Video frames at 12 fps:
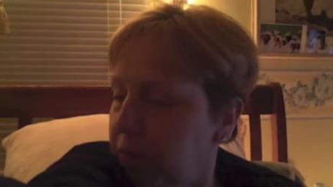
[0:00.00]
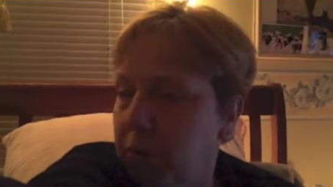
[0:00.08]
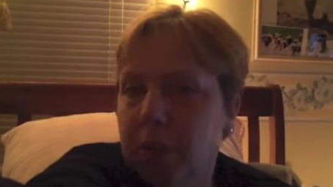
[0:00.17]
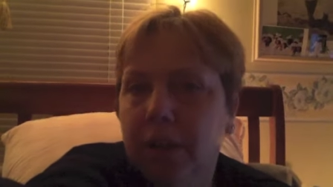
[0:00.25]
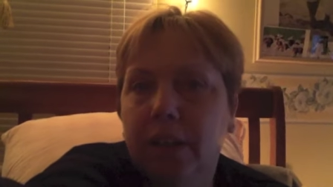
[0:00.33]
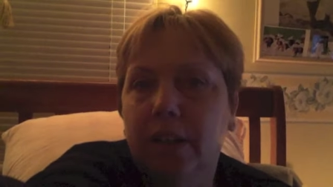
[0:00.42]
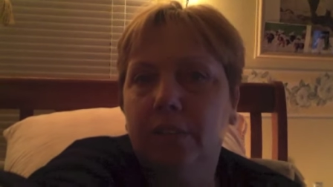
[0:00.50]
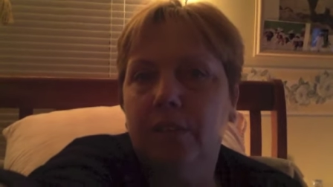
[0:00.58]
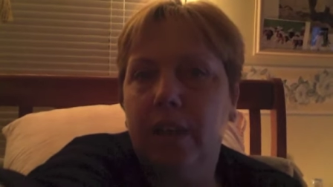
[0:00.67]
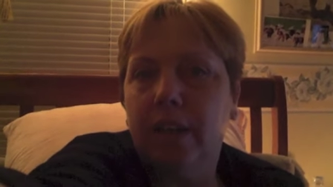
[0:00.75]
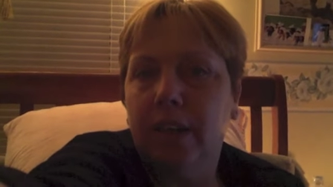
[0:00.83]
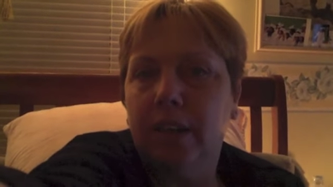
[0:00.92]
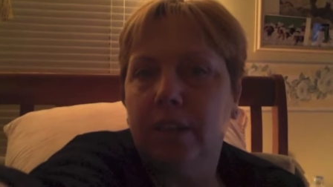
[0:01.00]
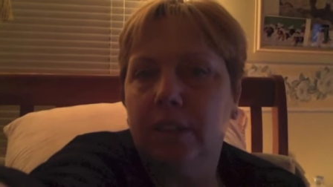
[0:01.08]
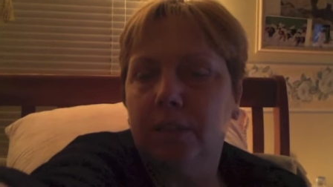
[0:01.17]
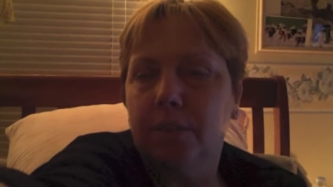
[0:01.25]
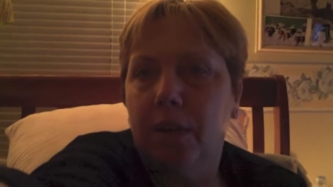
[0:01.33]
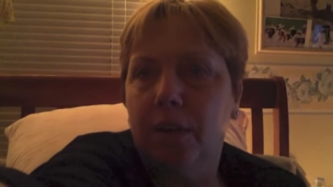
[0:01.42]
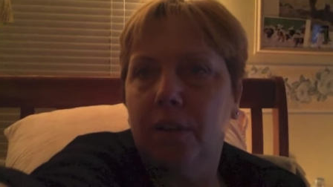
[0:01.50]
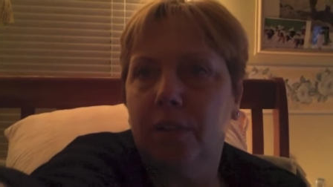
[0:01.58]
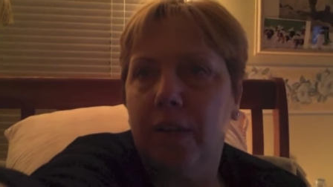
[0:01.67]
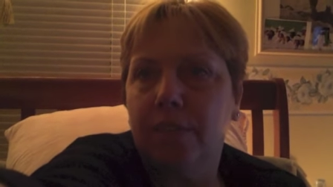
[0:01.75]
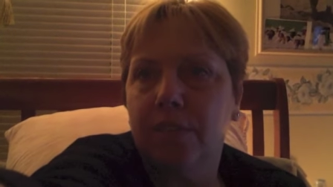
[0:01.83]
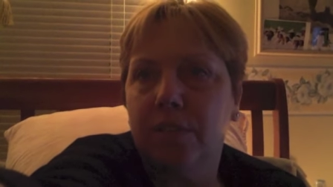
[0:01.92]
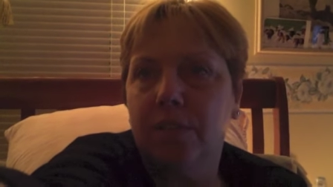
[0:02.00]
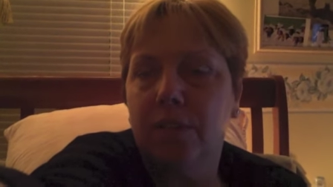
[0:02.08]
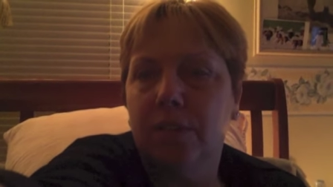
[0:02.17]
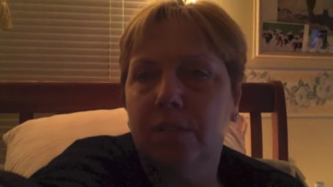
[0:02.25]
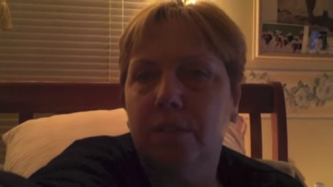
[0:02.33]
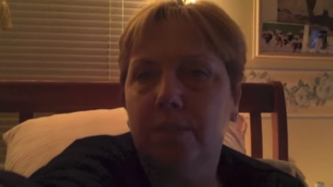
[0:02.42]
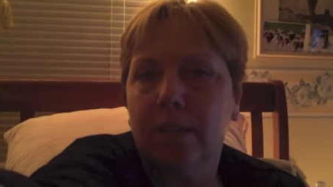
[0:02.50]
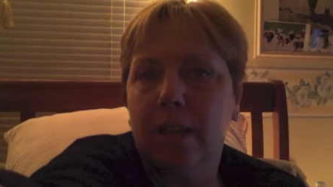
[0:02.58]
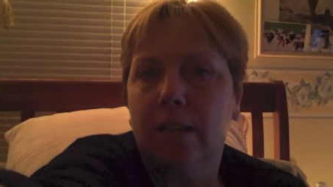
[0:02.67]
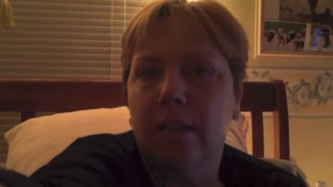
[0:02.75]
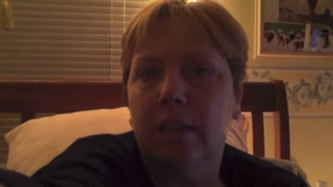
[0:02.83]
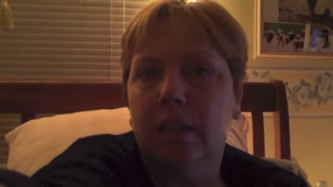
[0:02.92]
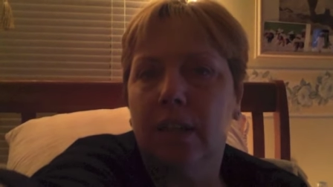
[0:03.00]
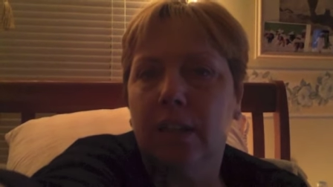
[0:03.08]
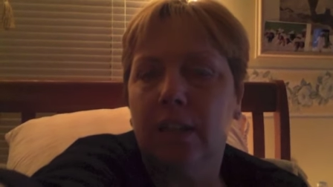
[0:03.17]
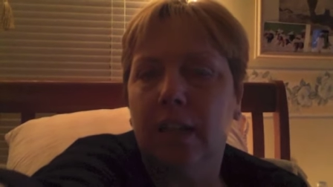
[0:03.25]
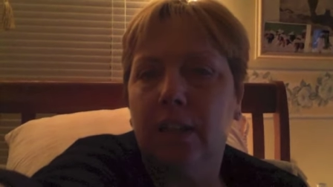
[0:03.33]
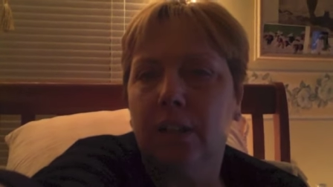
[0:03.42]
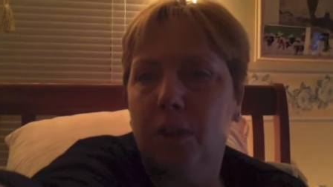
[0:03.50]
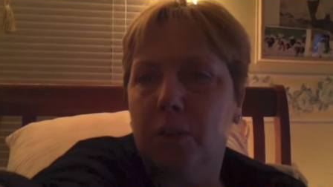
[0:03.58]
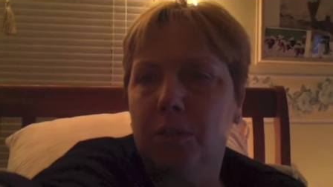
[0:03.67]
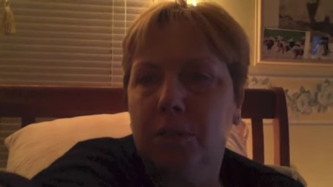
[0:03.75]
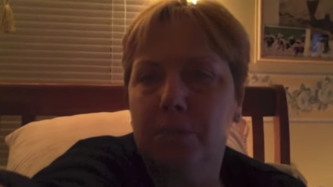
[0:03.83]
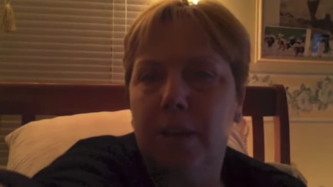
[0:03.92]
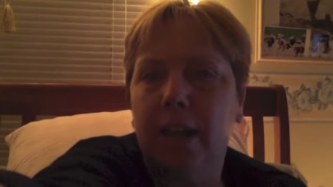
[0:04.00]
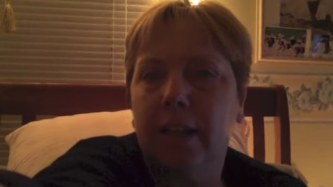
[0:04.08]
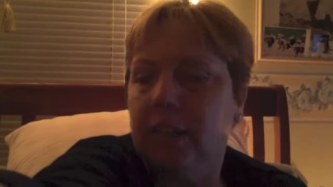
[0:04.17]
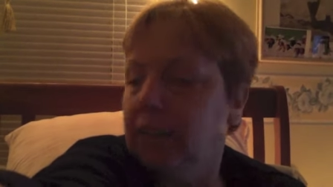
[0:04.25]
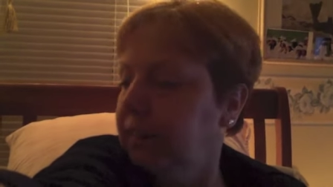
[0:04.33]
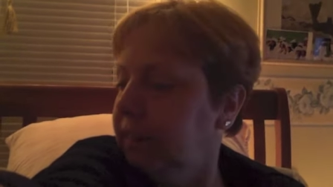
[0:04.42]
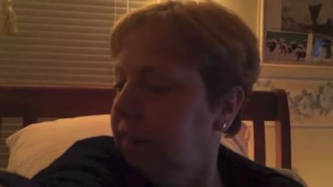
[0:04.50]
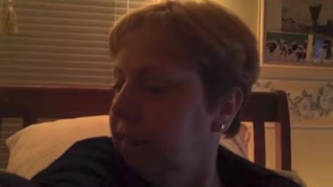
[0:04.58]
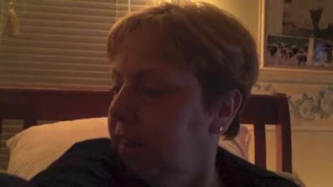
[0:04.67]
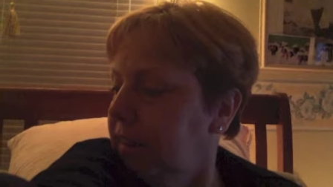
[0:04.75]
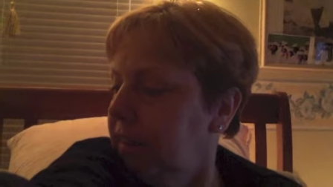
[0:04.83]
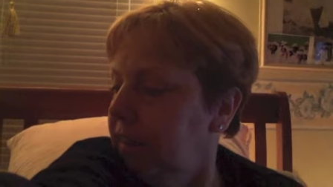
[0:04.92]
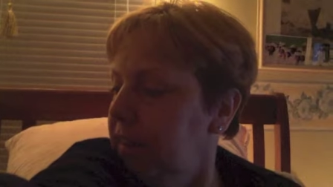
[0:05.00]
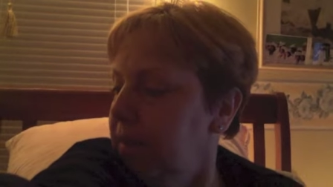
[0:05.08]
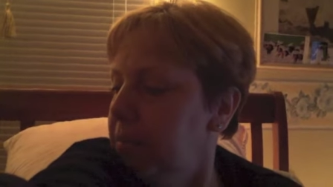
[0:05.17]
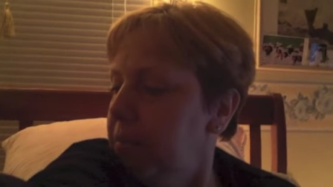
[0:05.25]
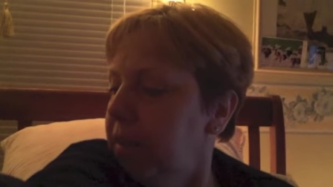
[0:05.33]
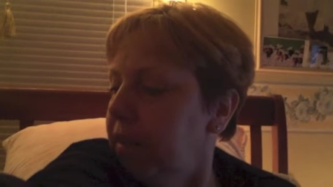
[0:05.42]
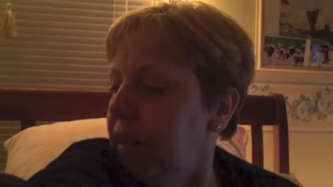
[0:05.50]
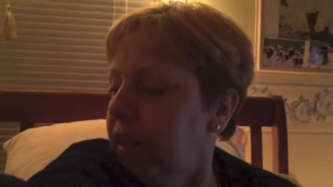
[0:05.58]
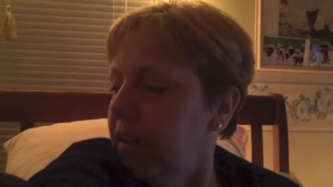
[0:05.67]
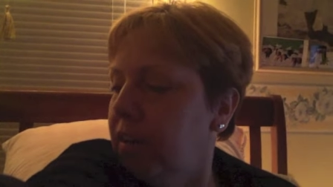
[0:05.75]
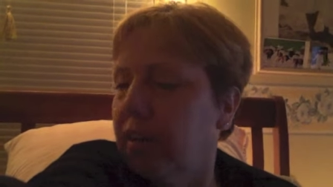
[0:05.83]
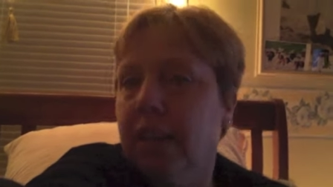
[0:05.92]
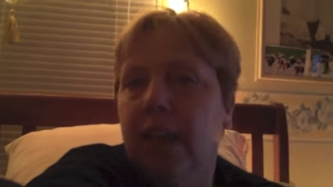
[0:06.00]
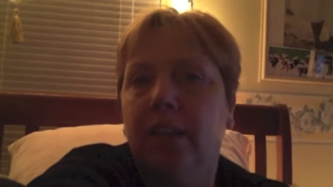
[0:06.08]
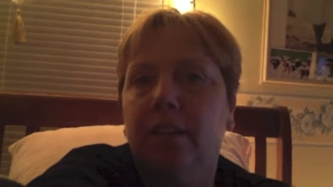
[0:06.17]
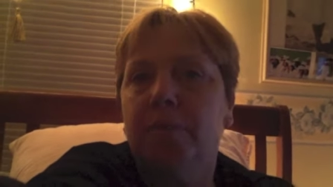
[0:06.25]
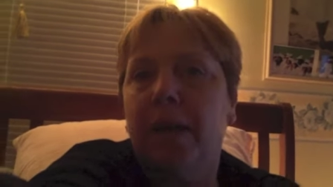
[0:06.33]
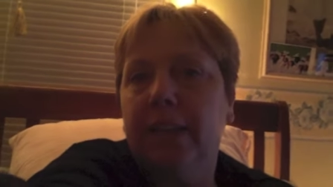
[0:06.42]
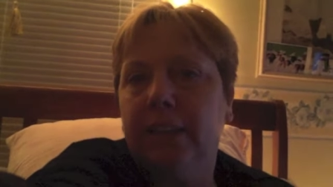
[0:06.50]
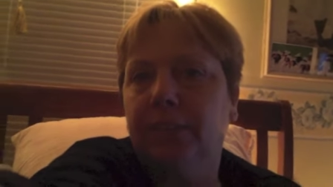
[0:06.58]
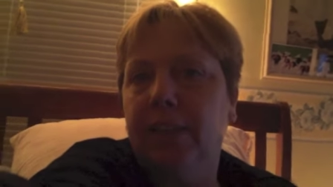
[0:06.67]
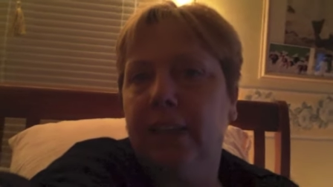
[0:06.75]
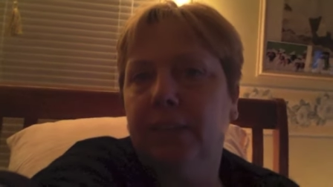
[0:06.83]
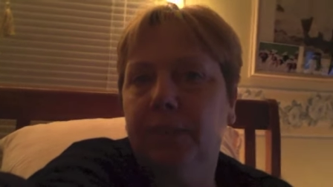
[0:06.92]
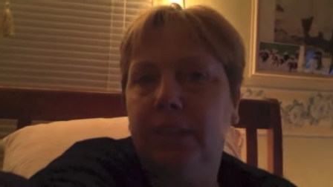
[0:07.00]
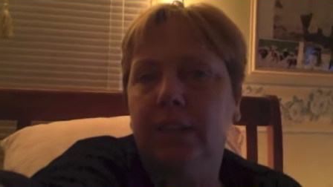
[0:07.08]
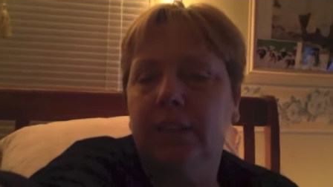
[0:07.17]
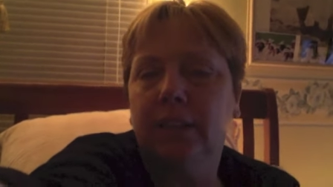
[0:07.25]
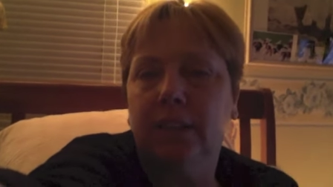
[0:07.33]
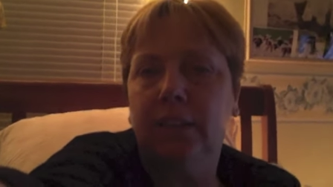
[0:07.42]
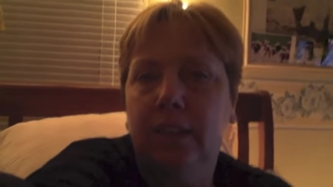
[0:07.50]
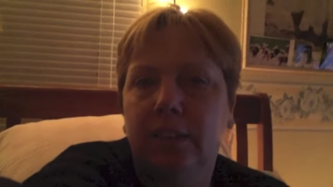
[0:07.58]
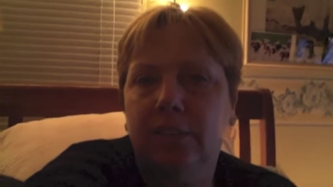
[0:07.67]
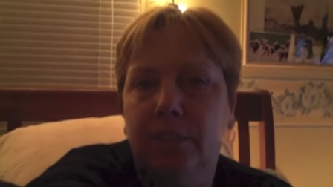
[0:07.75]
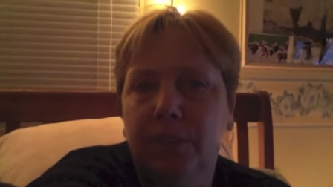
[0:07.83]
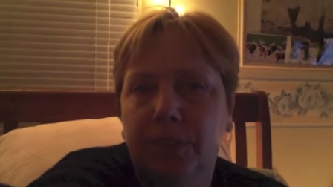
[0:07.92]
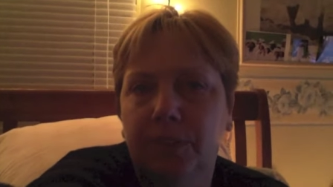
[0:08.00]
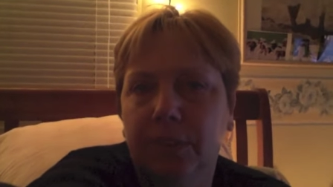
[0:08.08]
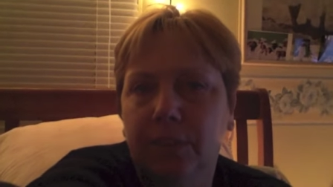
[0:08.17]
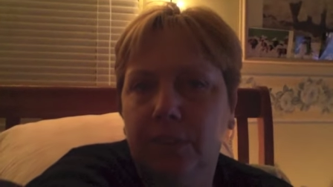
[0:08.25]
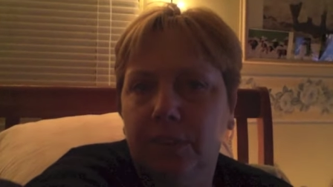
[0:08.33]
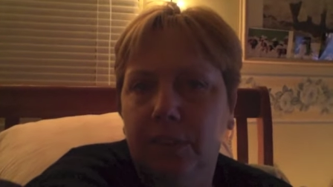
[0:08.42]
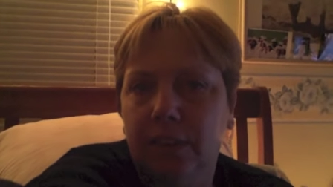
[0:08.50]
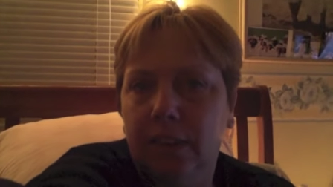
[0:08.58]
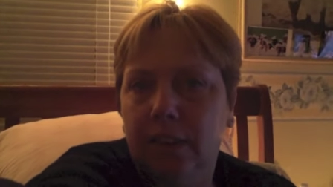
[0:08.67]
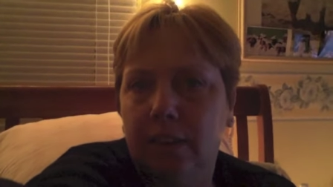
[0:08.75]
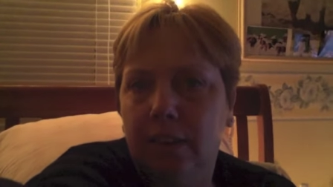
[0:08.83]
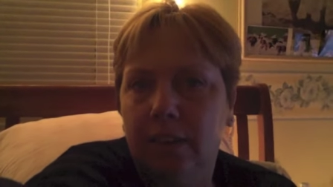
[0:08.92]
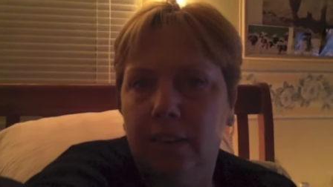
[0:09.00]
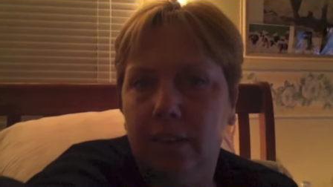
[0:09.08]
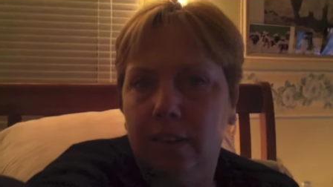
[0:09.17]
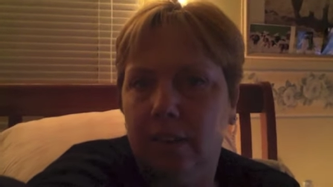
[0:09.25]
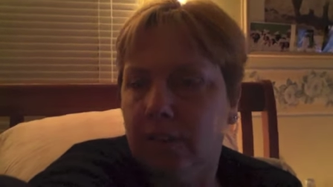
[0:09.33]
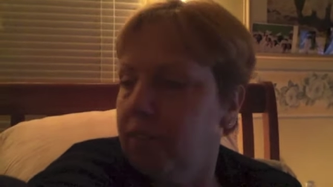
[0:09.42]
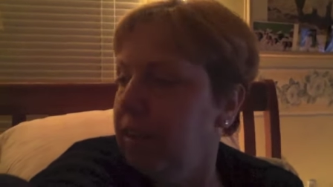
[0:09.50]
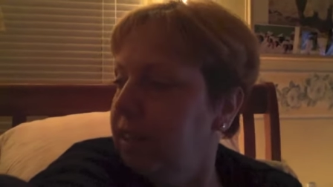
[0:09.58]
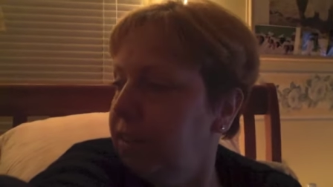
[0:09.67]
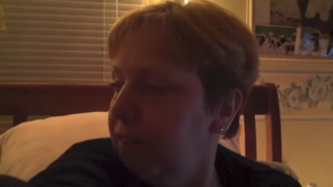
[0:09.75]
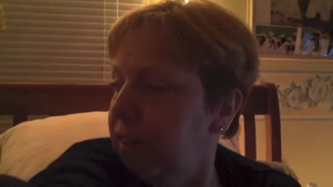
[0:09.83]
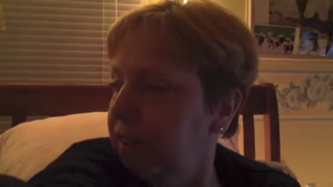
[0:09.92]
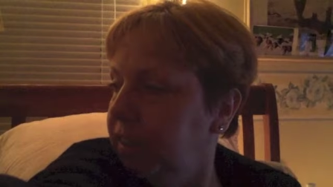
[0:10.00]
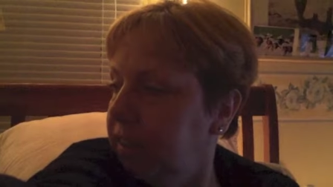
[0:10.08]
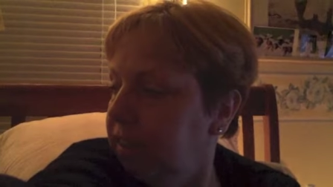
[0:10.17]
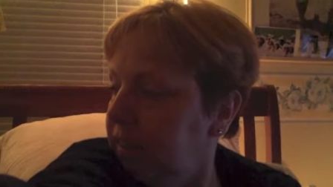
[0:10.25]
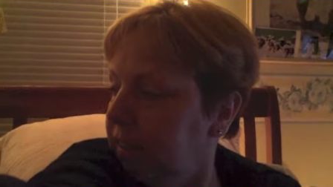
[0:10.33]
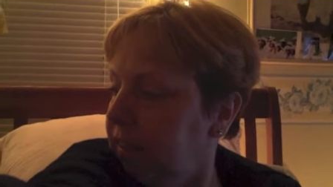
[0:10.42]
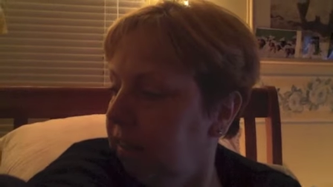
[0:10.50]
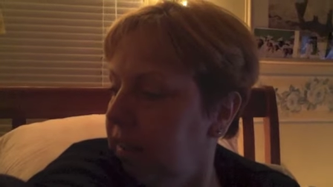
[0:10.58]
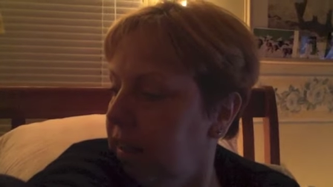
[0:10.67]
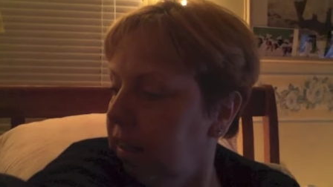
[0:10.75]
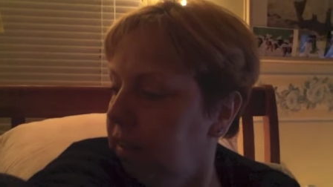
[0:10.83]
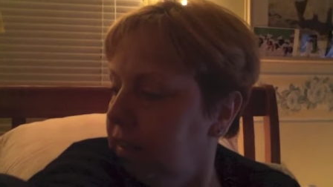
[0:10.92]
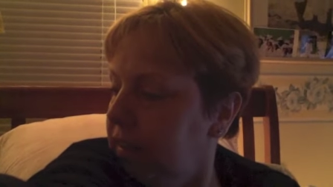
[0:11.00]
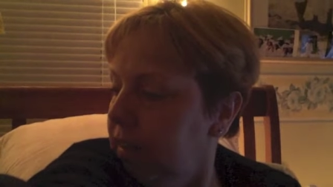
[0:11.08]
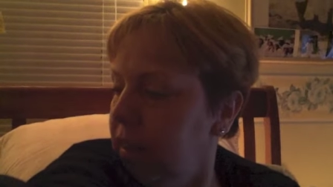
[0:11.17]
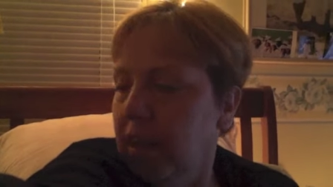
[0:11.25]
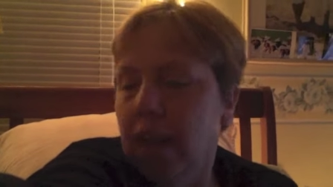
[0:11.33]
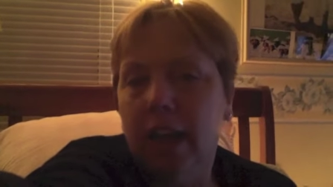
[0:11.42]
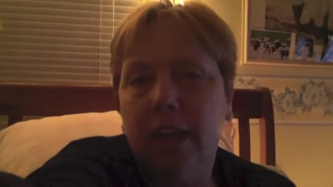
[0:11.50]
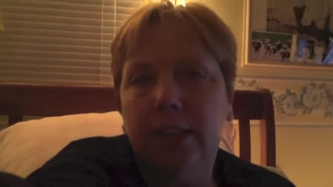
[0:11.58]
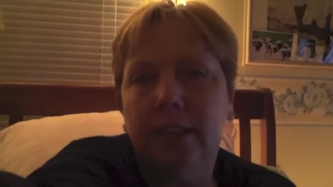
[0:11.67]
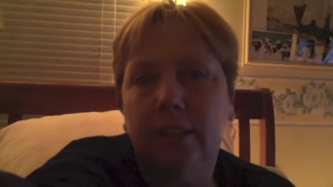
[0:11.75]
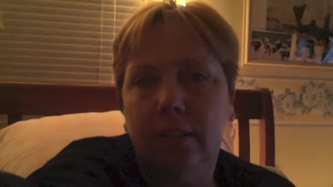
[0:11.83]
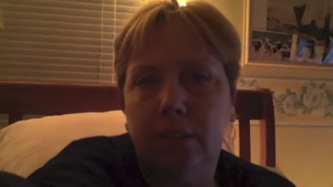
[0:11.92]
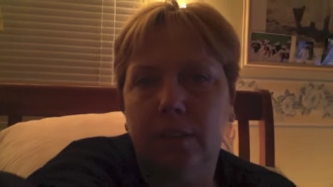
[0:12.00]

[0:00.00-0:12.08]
We were going to run in tomorrow afternoon and then go to Myers, but they're not getting... Myers of Keswick is the grocery store in Greenwich Village in the city that has...